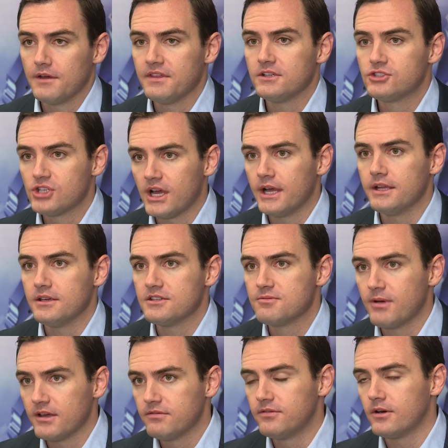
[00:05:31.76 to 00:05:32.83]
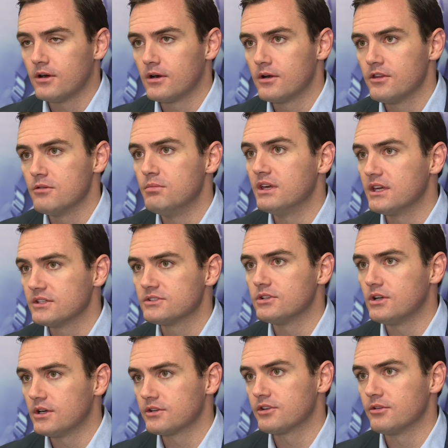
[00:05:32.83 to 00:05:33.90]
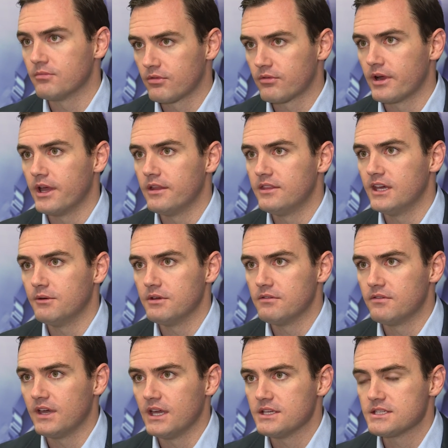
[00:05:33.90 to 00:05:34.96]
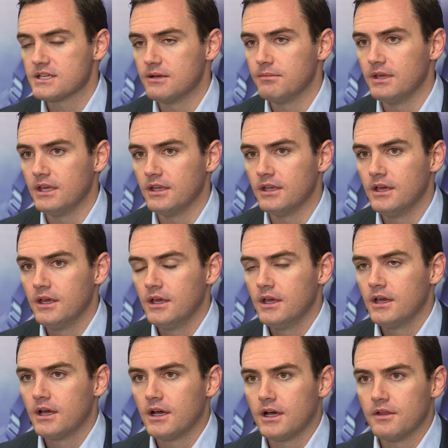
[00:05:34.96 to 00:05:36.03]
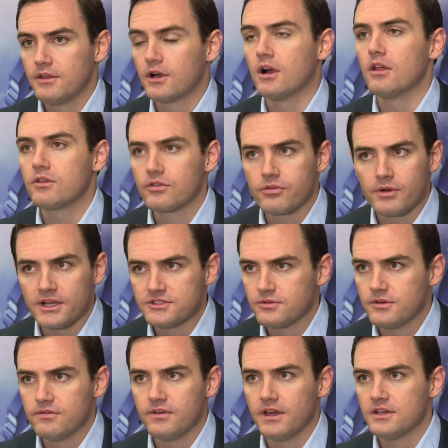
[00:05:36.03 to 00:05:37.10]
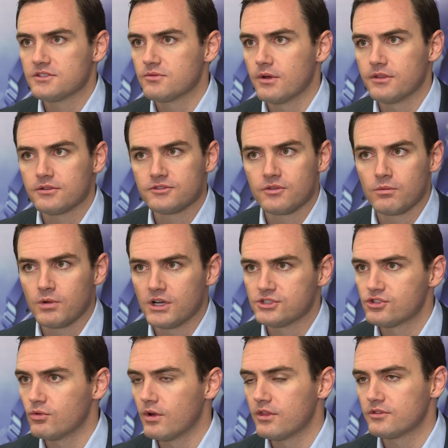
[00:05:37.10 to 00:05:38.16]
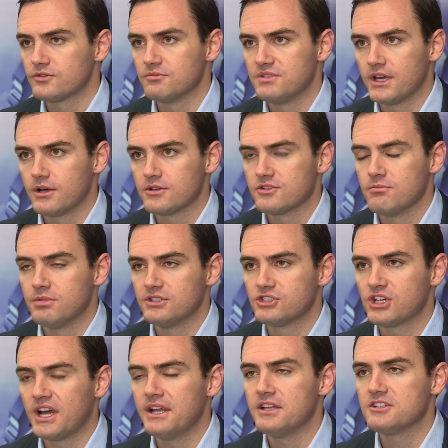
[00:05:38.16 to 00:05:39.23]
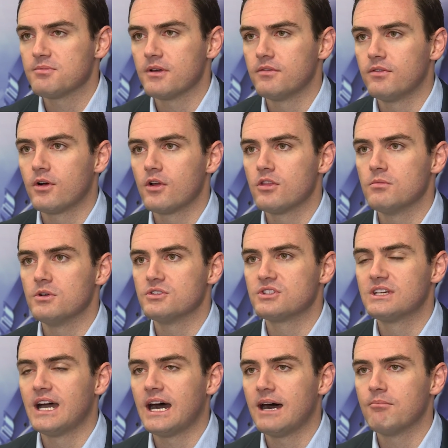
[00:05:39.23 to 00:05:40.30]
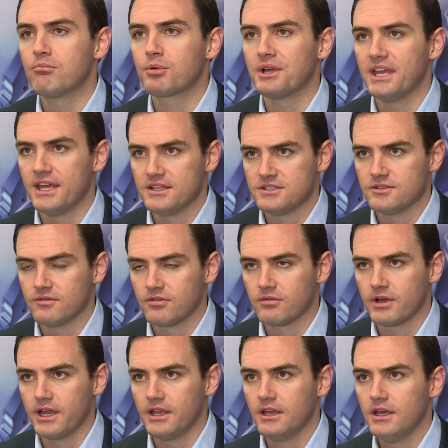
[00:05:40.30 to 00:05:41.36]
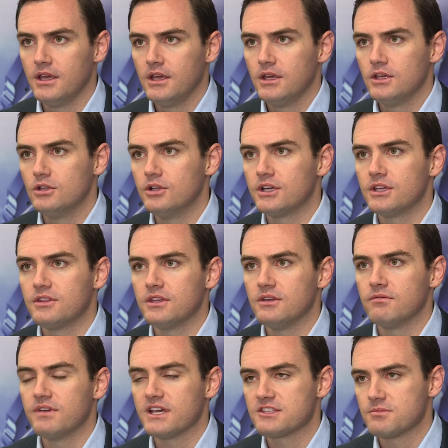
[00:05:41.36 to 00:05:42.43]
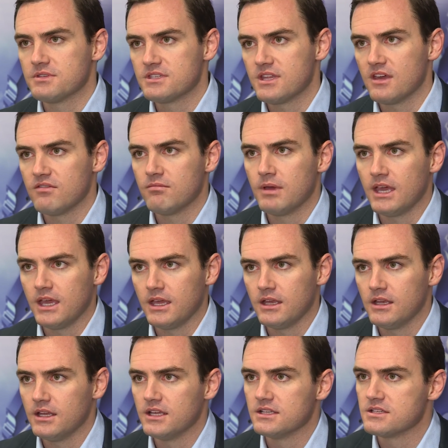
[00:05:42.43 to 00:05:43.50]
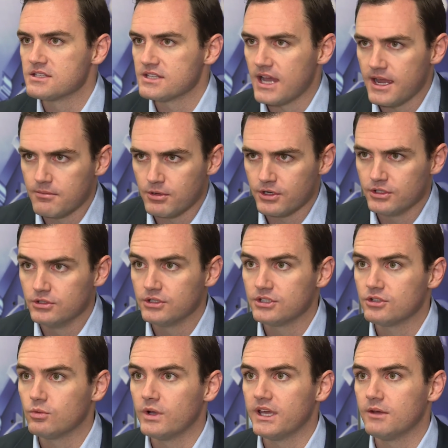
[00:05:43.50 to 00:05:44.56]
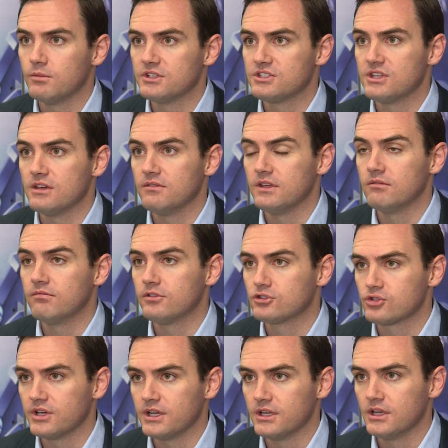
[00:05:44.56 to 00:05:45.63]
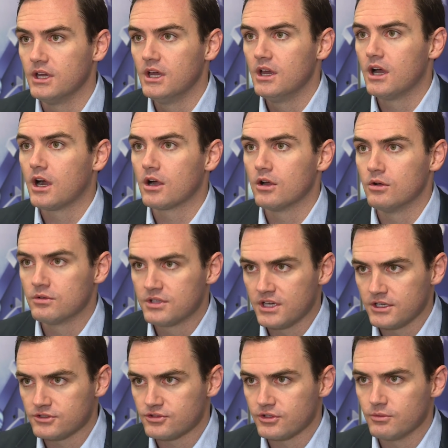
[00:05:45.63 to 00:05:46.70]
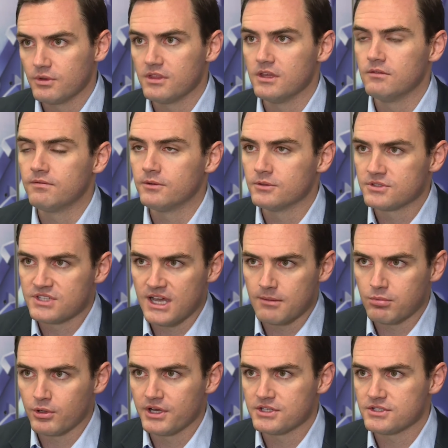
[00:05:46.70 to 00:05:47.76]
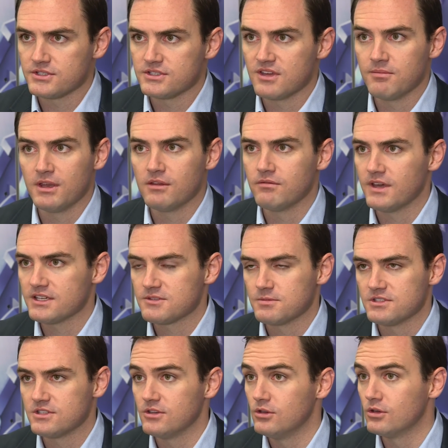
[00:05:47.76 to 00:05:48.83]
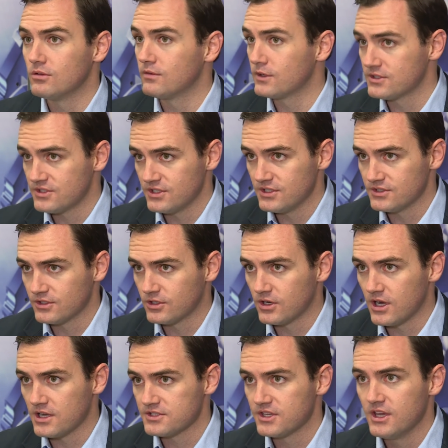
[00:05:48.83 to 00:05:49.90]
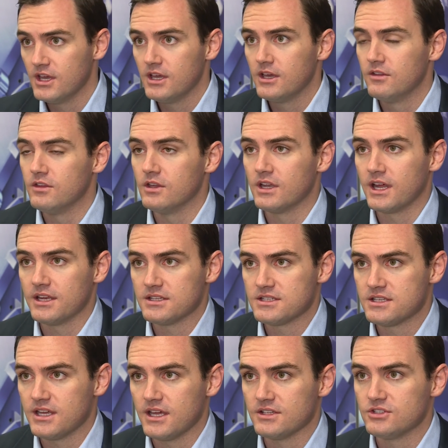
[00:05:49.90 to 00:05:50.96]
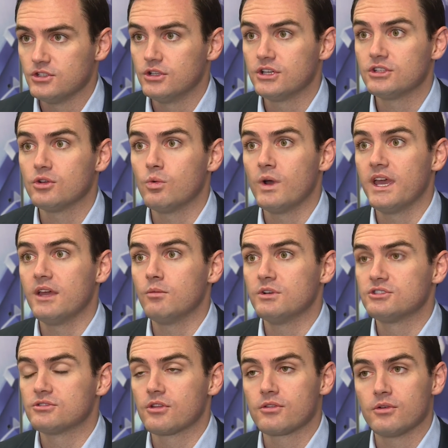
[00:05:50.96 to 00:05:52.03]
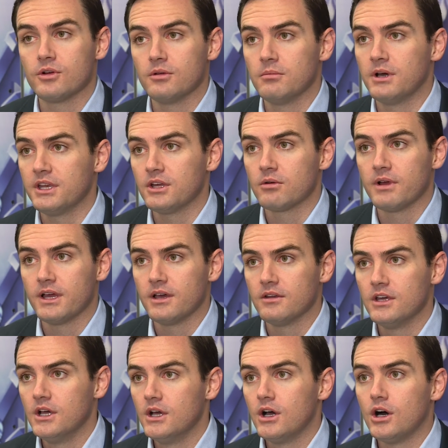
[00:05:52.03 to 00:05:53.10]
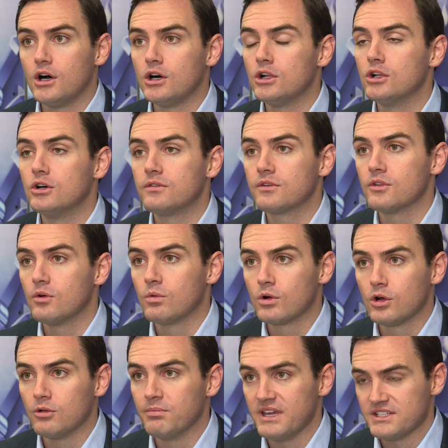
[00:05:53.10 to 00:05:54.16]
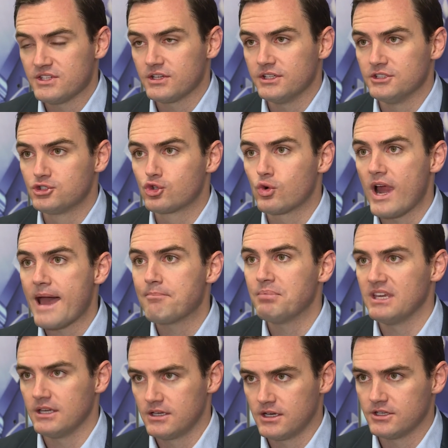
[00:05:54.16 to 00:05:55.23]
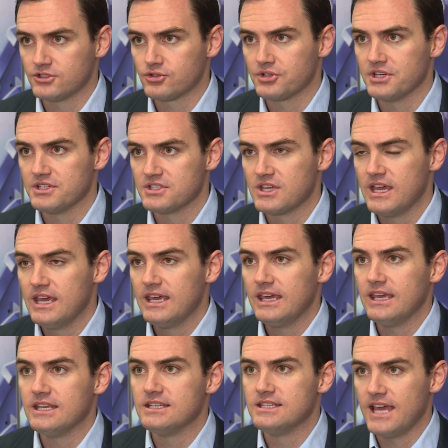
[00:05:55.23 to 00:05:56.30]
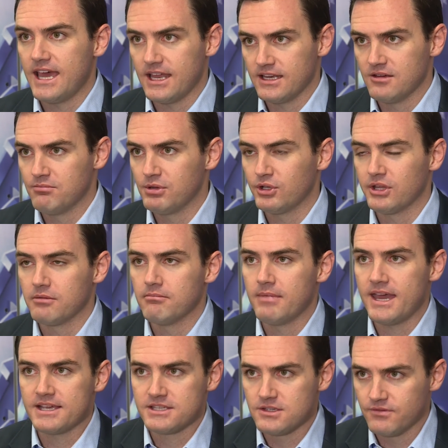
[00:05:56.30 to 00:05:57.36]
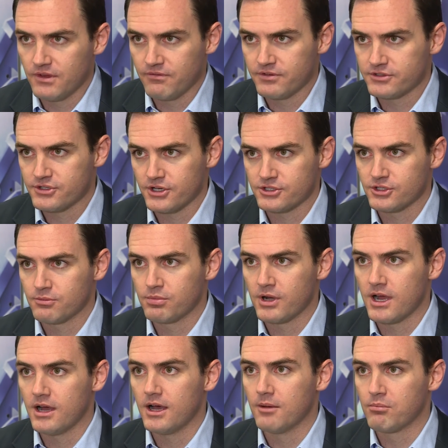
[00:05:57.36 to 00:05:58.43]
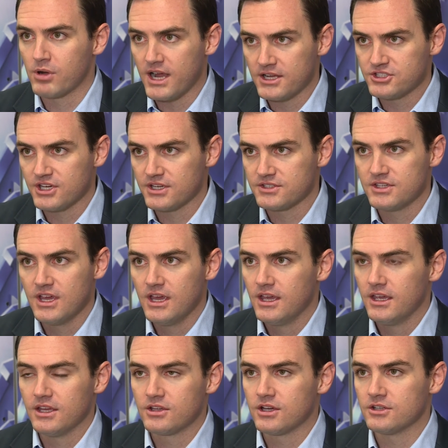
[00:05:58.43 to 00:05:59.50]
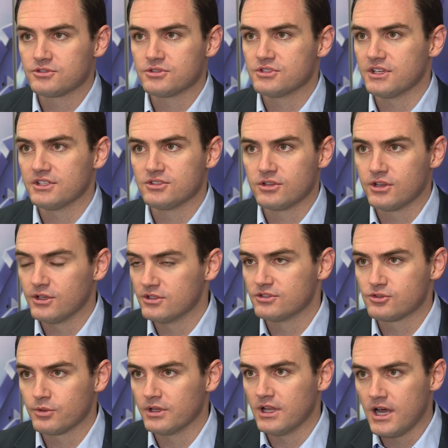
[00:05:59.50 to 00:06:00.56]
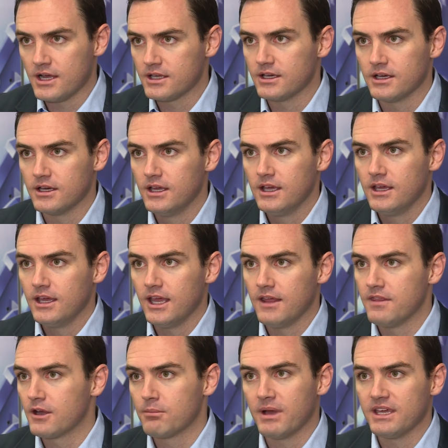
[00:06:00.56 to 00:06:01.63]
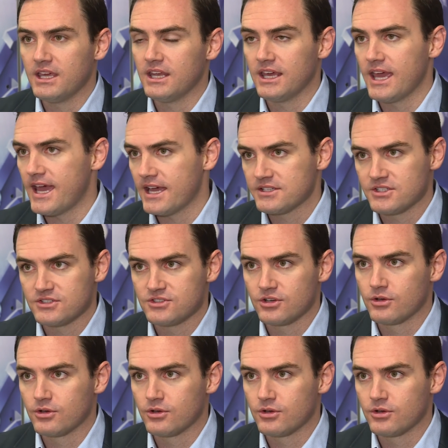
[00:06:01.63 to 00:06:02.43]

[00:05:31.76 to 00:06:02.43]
I think China is by far the biggest long-term threat that we face. I mean, there are other threats we face, whether it's from Russia, whether it's from terrorism, but China is by far the most comprehensive threat. You look at the investments they've made in cyber. You look at the way in which they've infiltrated our own country with influence operations. They made investments in universities across the United States. You look at the way in which they're throwing money around all over the world, basically trapping countries in debt and building massive infrastructure projects in countries like Sri Lanka, and thereby getting access to